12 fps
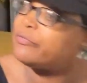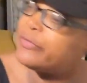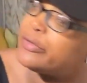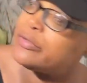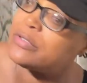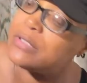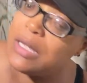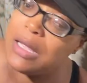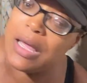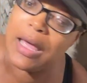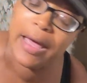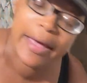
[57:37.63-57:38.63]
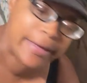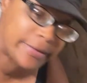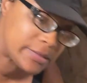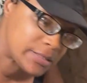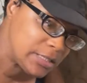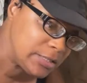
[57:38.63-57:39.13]
first. I
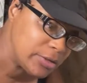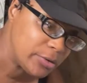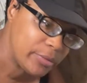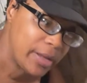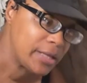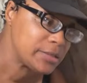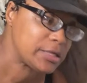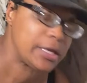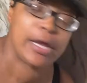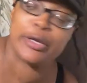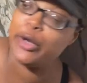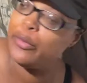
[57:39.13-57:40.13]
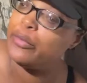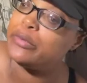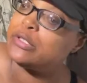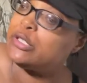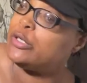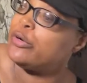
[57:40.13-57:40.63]
ain't seen no rats, and I don't want
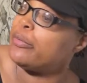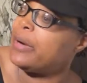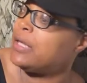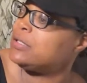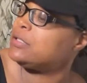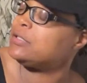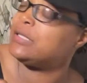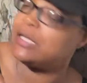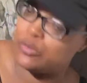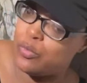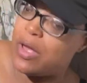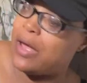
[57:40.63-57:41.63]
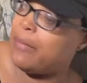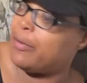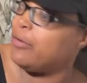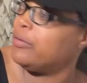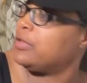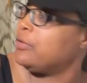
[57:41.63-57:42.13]
to see no rats. That's why I'm
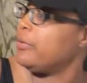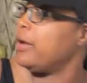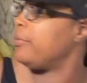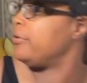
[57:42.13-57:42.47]
going to get the rat